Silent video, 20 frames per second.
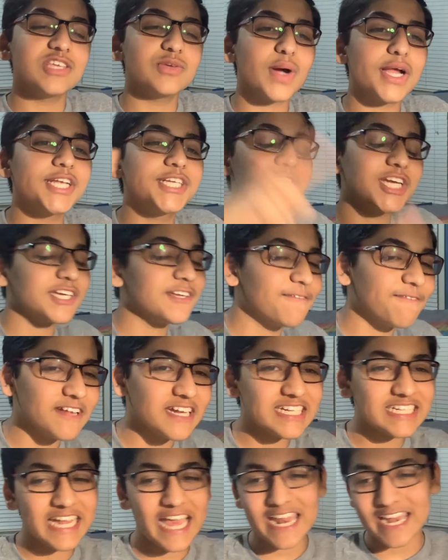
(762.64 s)
So I just
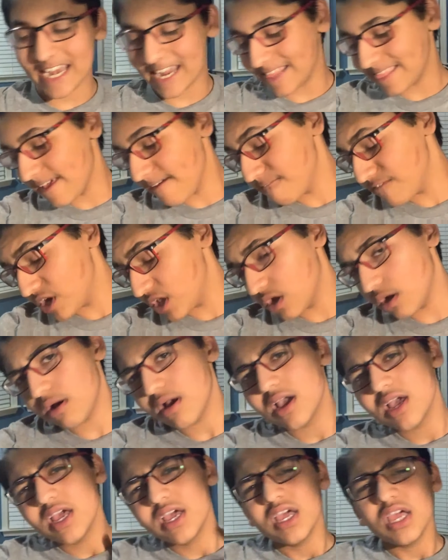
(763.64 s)
finished editing that
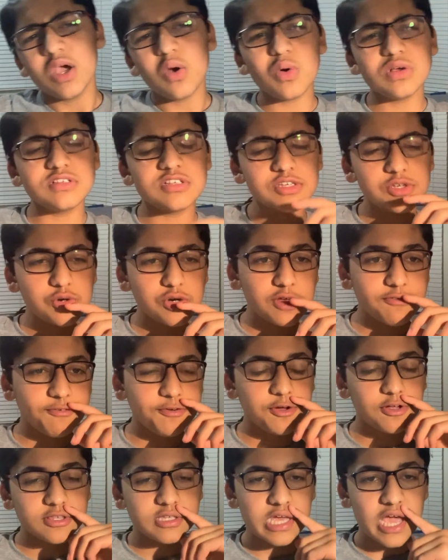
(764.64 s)
video. It wasn't too
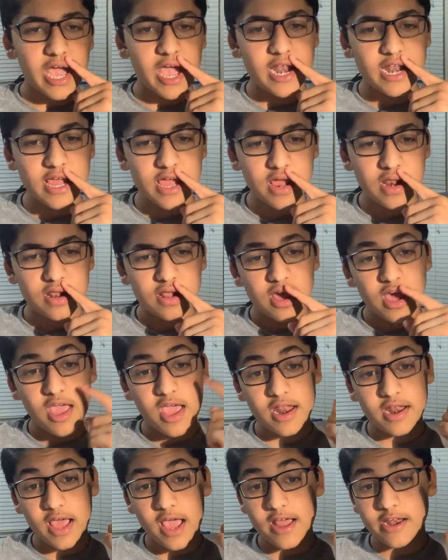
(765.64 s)
difficult to edit,
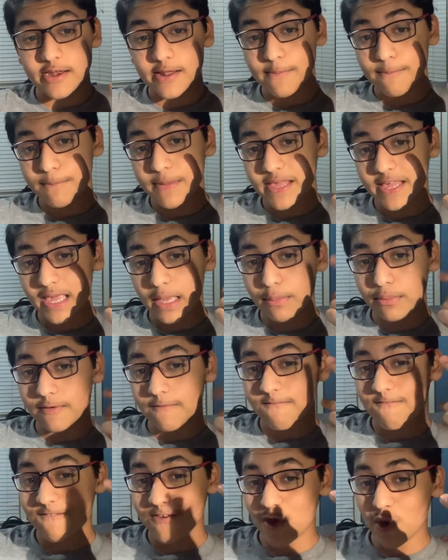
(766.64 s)
and I ended up being able
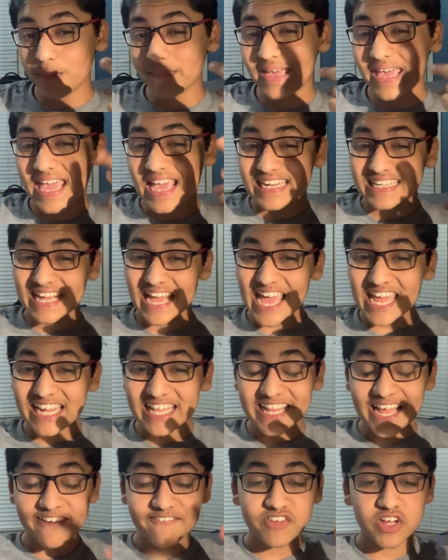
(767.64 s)
to film and
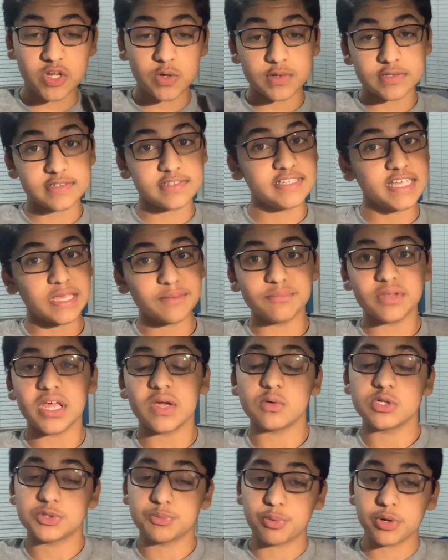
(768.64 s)
edit that video in the same
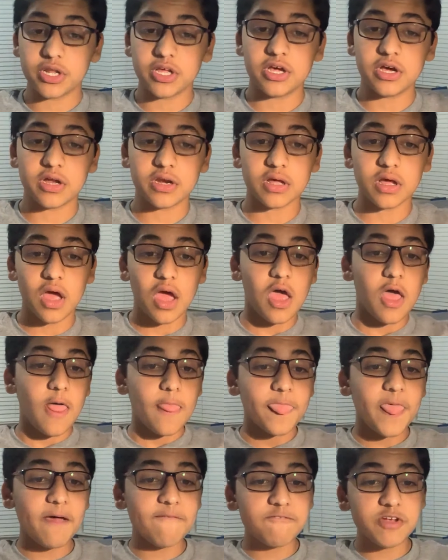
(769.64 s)
day, which is pretty good.
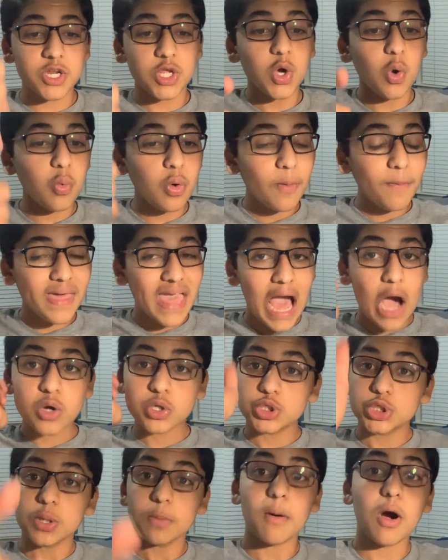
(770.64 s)
That video will be
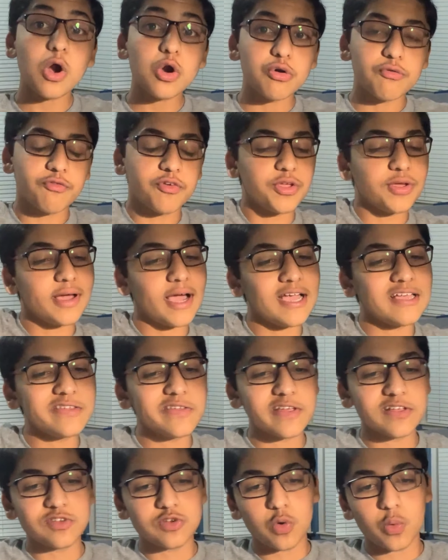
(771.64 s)
out tomorrow for you
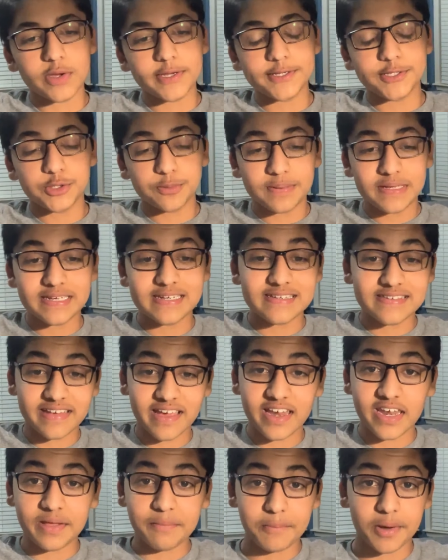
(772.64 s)
guys. It's going to be
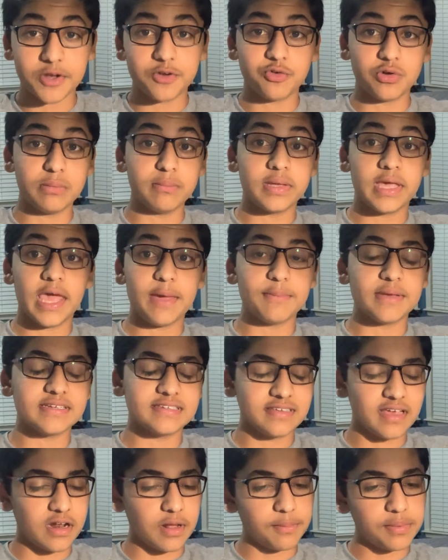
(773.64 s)
designing my dream gaming
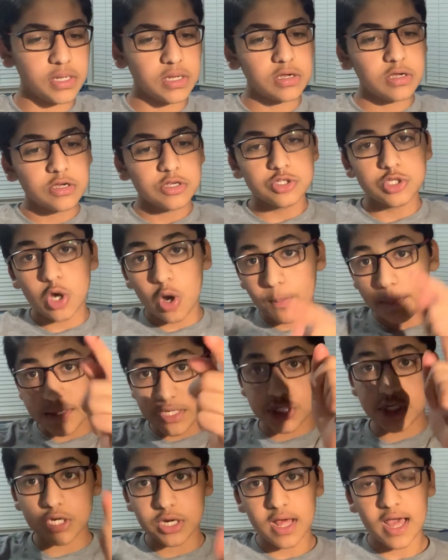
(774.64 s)
setup, so
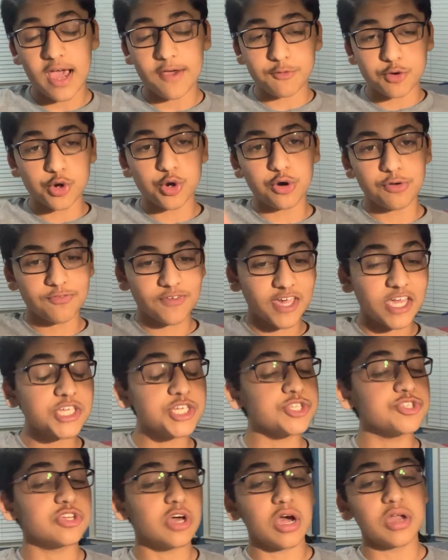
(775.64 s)
be sure to have your
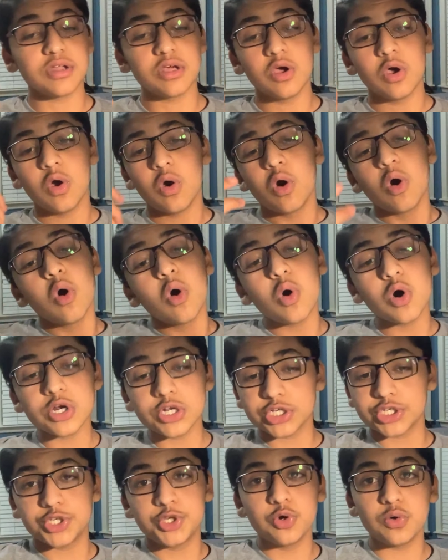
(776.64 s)
notifications on,
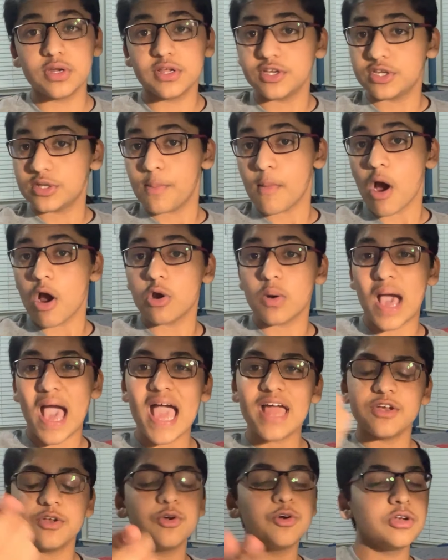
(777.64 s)
or just tune in tomorrow
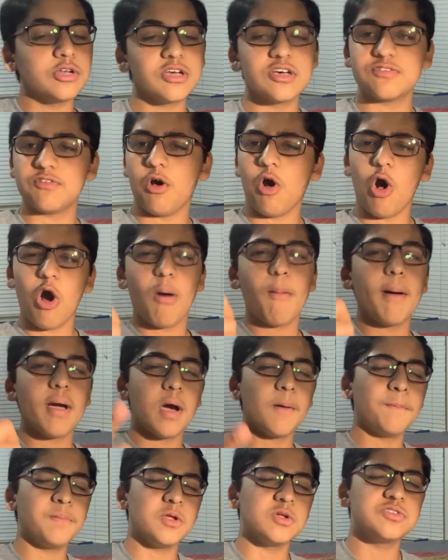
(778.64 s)
at noon, because all my
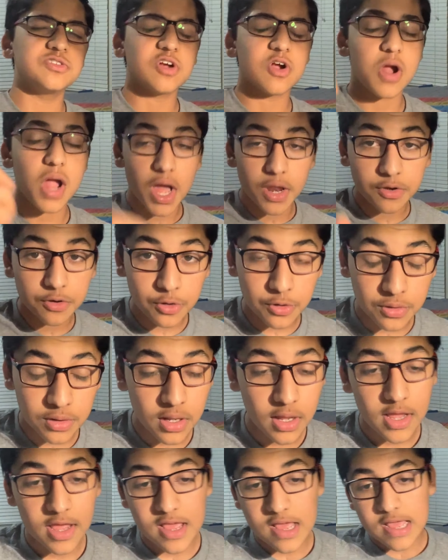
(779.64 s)
uploads are at noon,